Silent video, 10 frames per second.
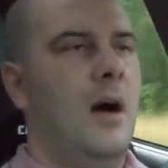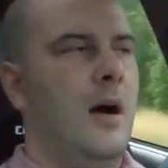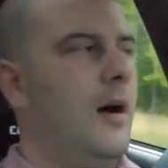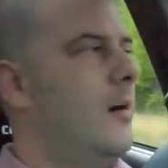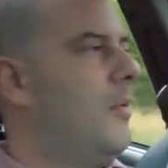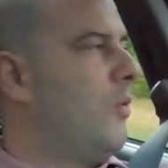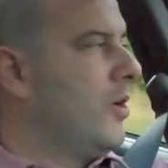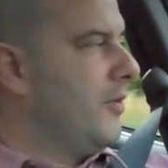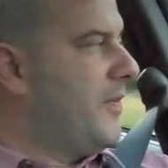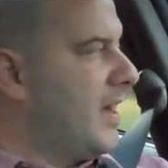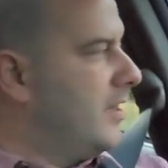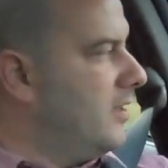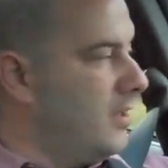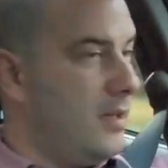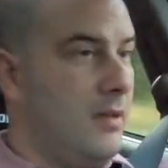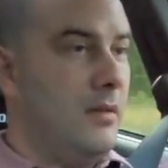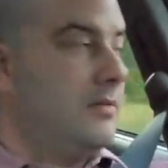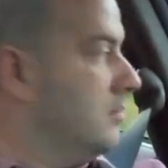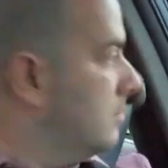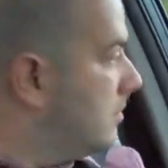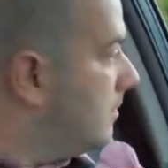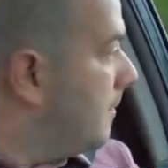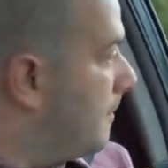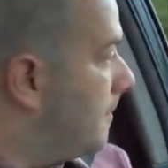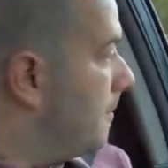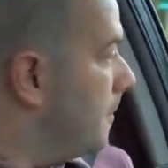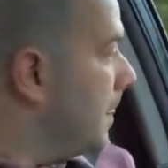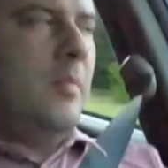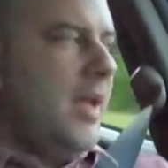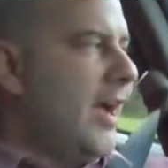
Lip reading: I wonder if I can.